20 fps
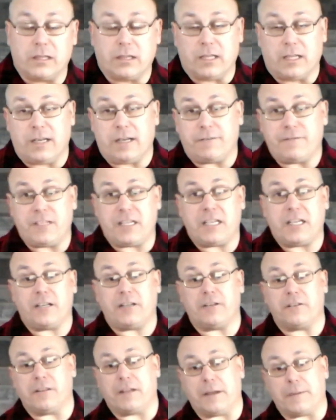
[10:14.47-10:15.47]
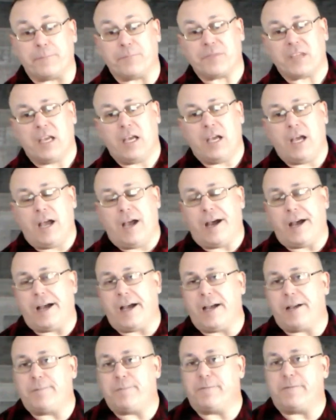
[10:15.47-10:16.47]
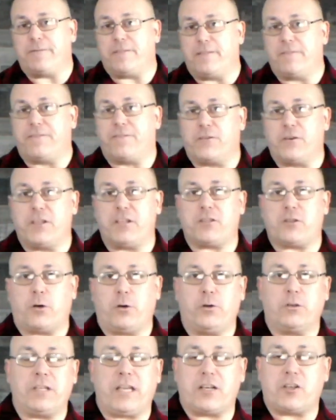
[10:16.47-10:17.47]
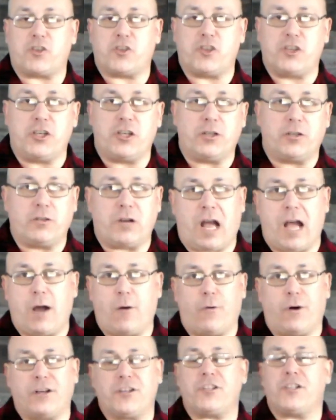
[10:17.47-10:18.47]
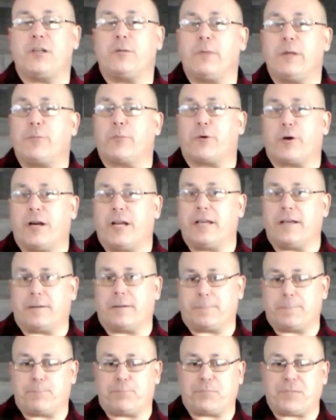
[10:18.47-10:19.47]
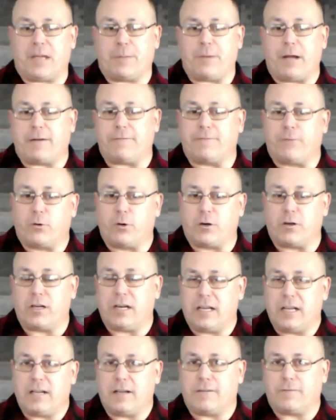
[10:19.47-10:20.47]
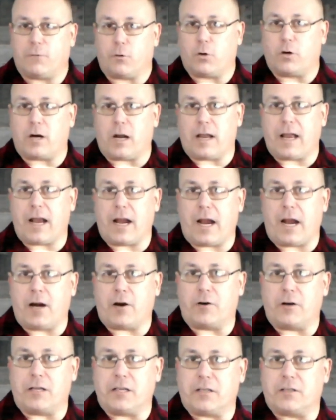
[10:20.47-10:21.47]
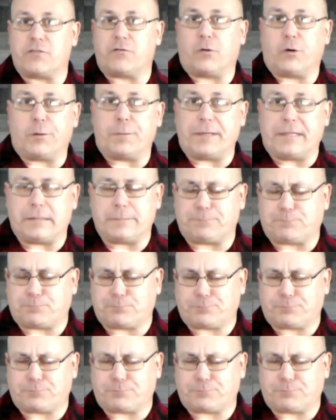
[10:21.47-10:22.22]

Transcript: We'd love to hear them. For this whole next year, I want you to be praying about four areas for me.